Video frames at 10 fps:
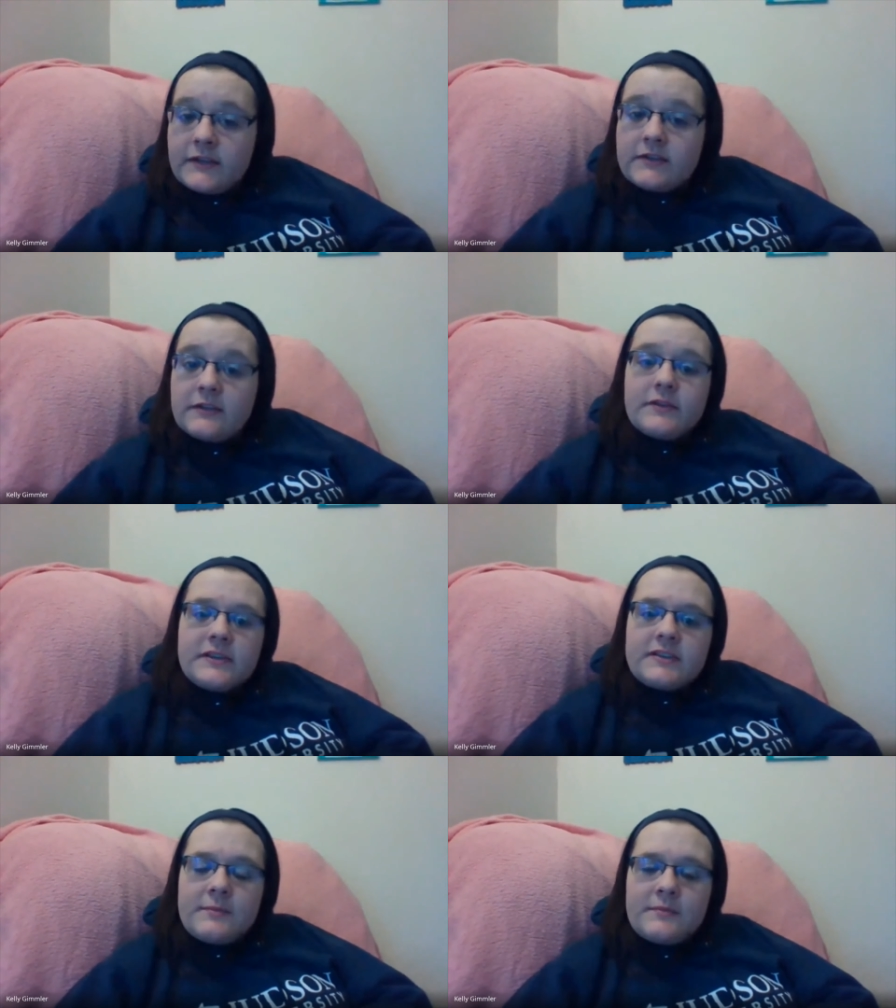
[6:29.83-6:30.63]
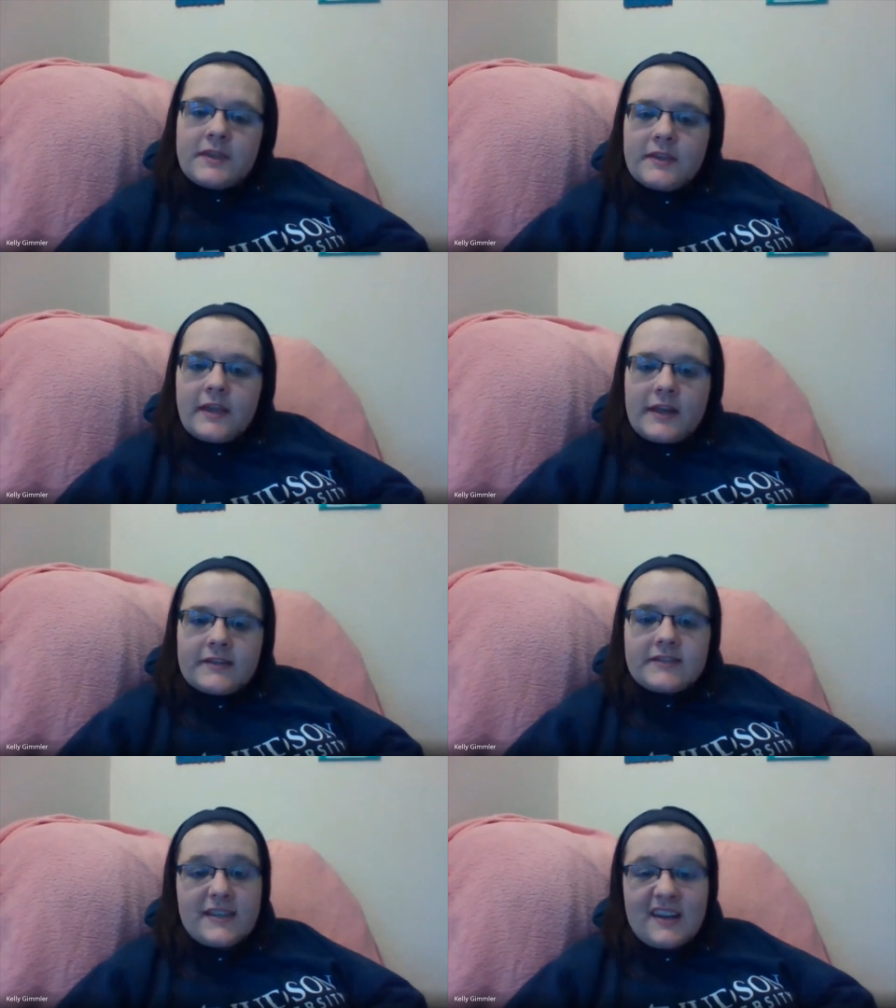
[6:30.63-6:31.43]
So it's something
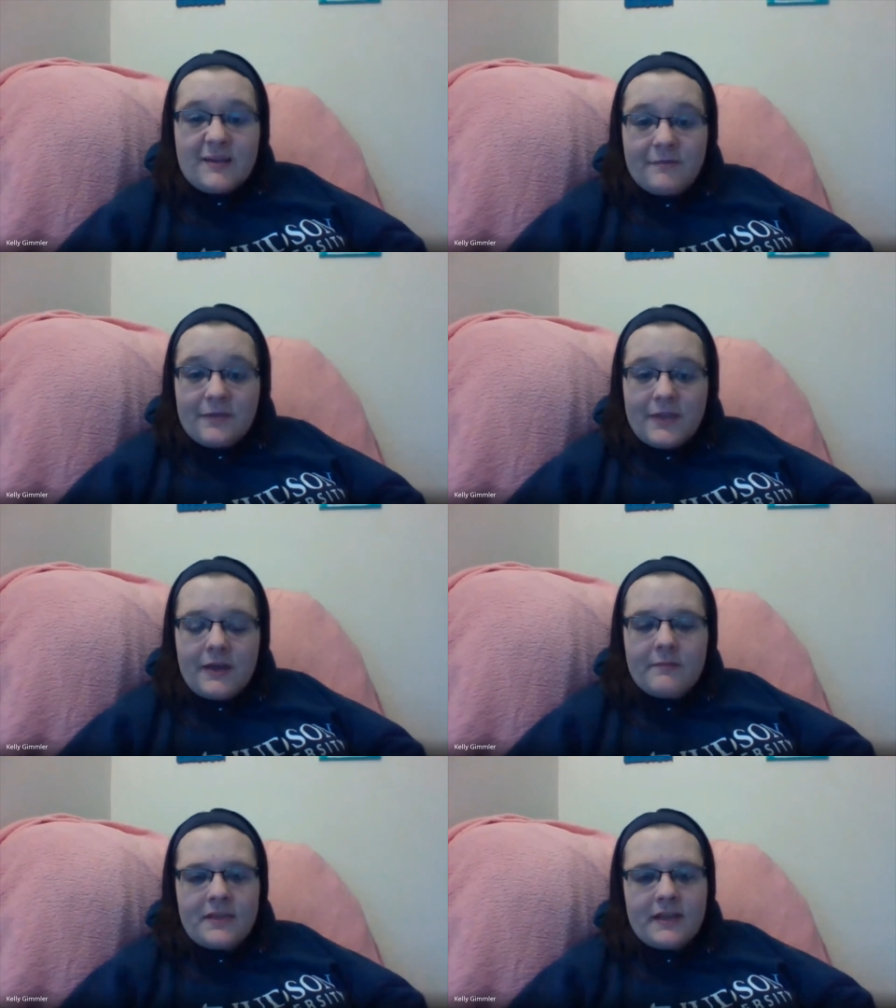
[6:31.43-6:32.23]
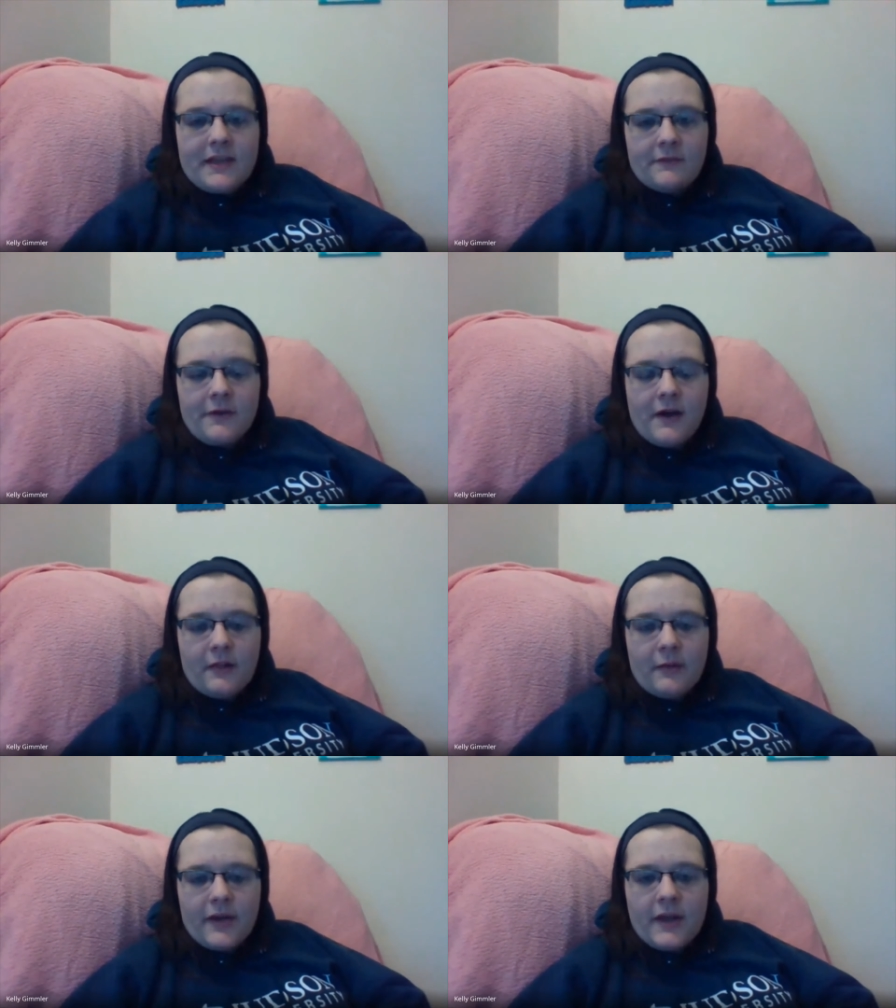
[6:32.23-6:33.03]
that is set up for them and they can
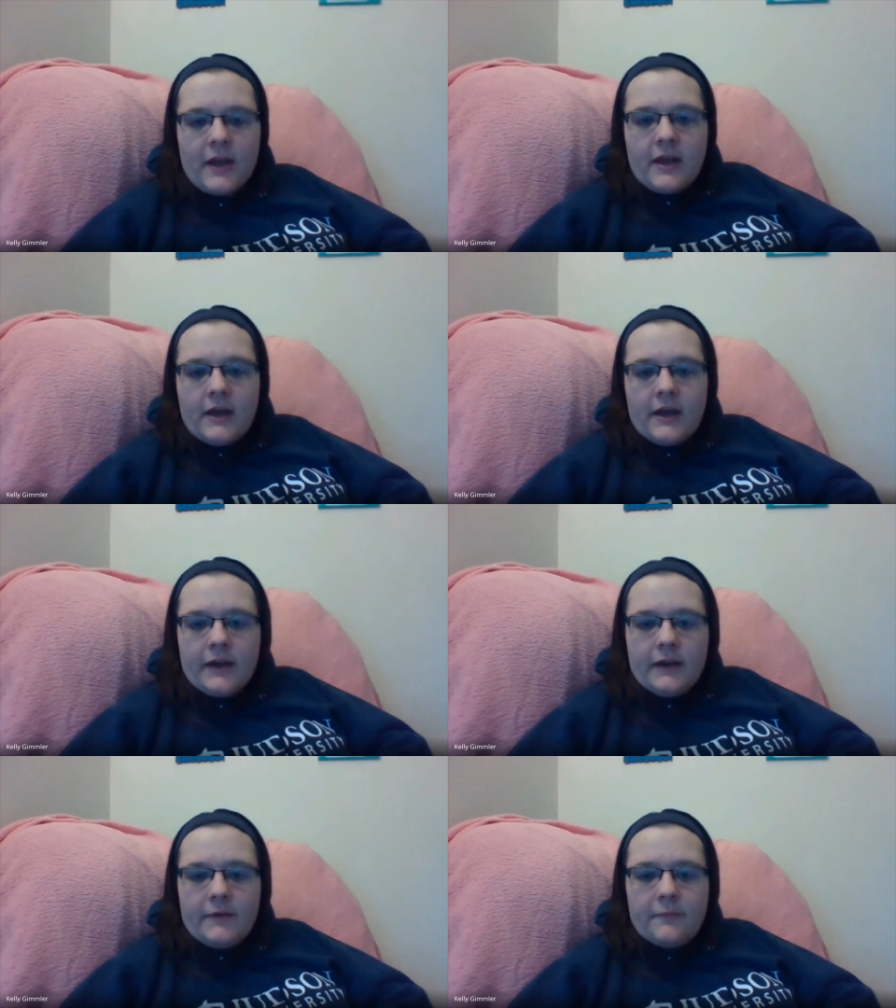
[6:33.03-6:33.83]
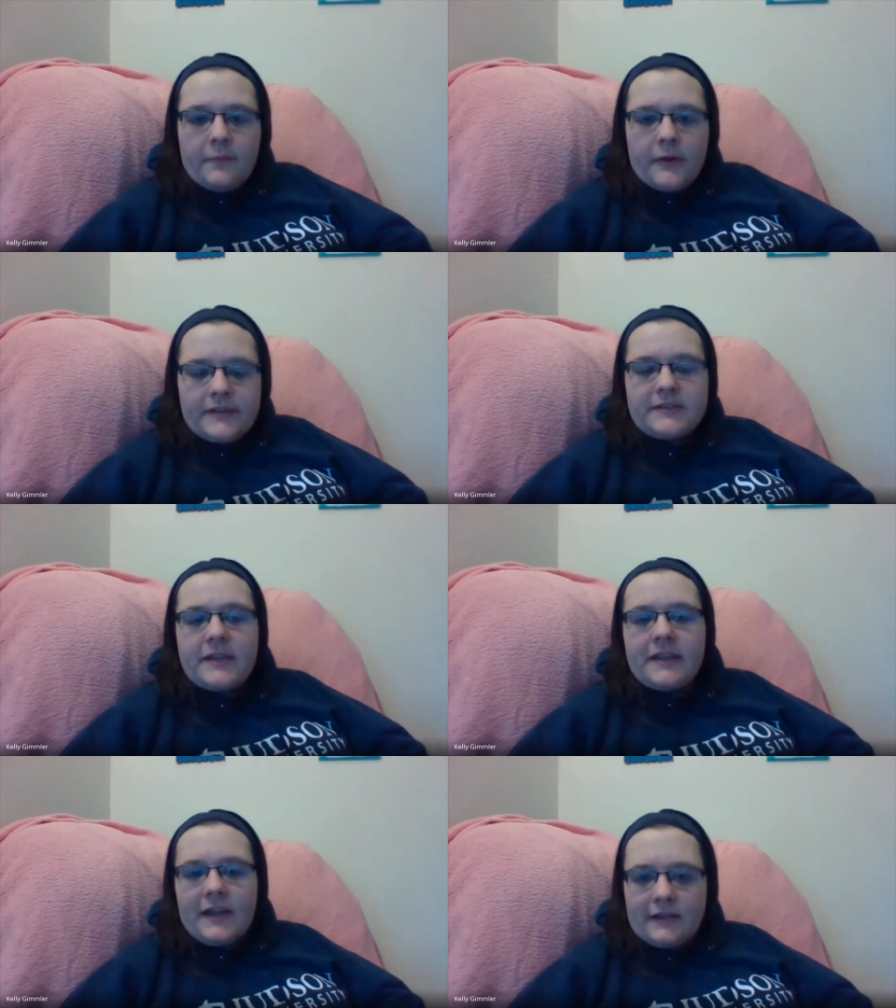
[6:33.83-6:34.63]
follow it um,
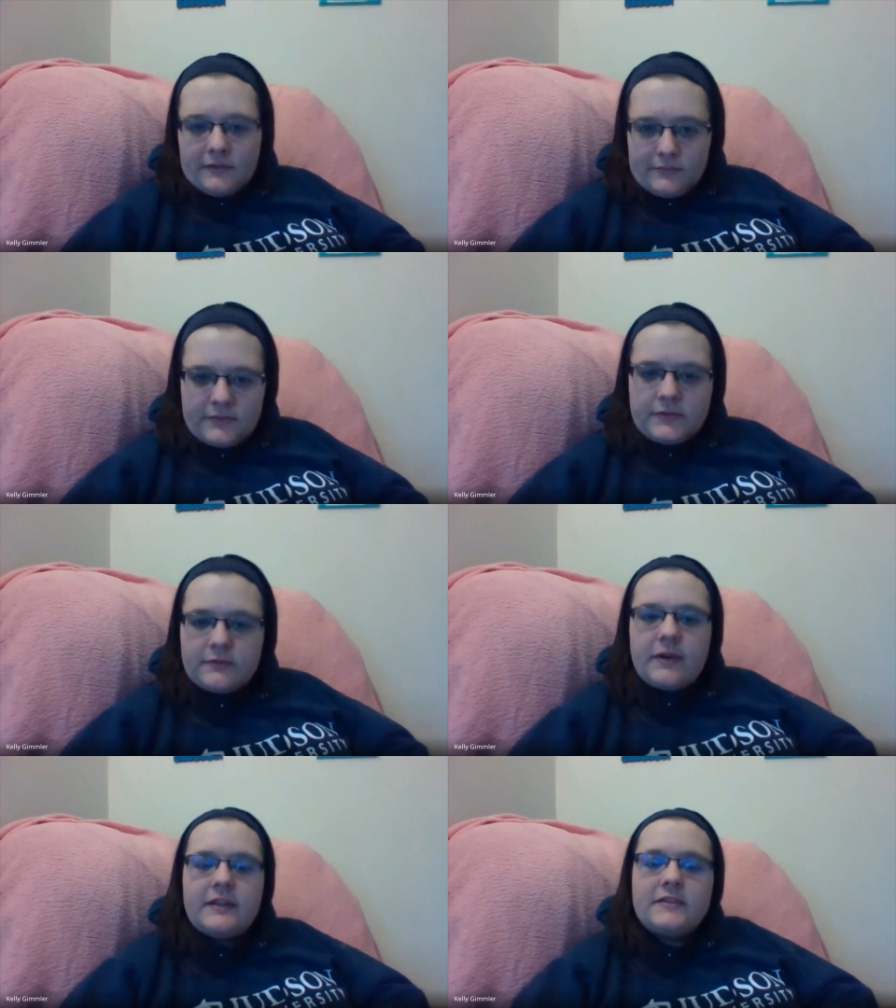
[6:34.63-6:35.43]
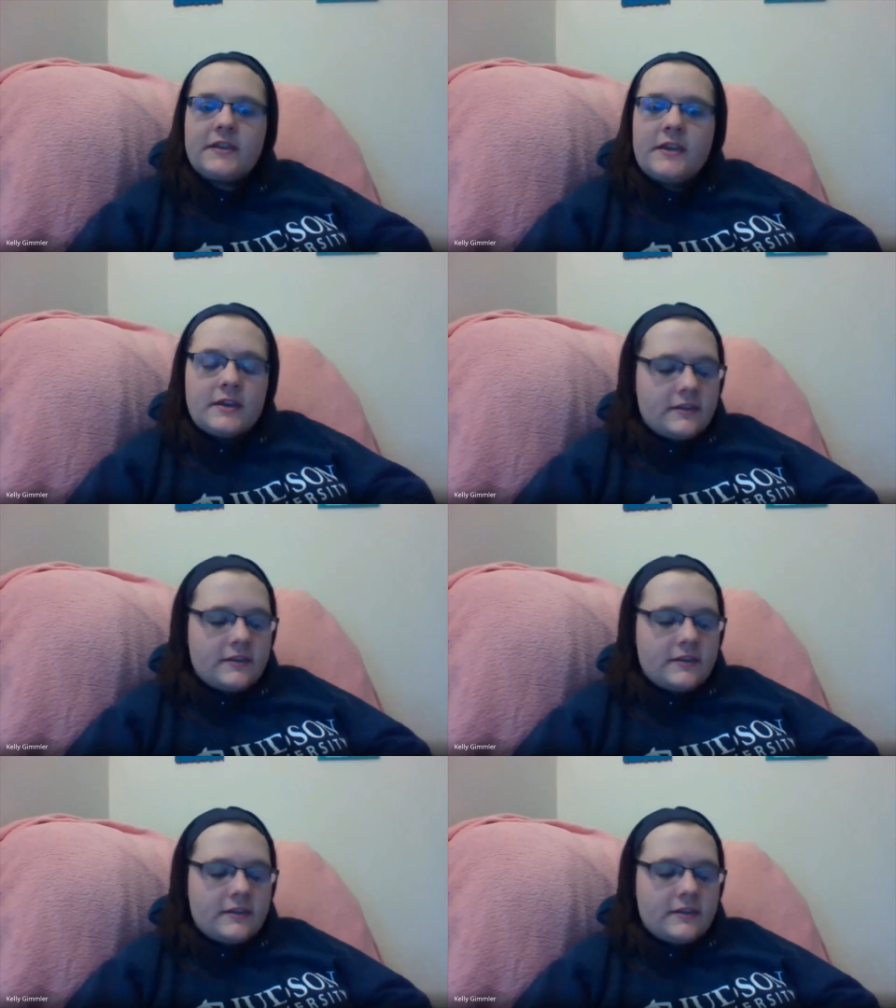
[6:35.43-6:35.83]
once they get used to it.